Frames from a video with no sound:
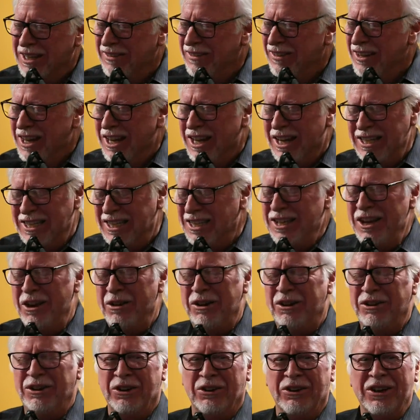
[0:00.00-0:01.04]
So he said,
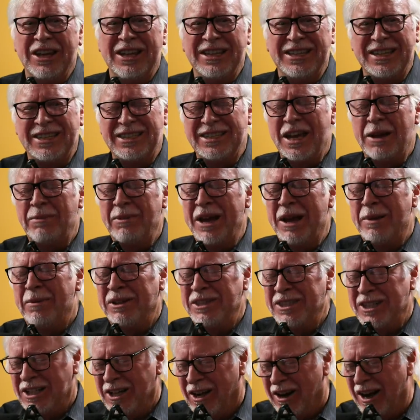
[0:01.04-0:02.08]
No. Just tell me how
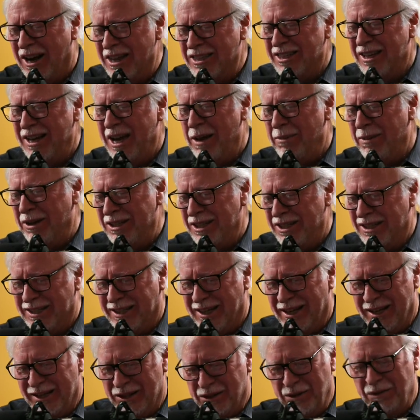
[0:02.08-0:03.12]
much it costs and how much
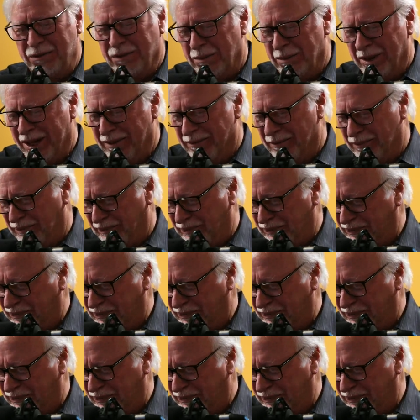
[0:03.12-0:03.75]
it's going to do for me."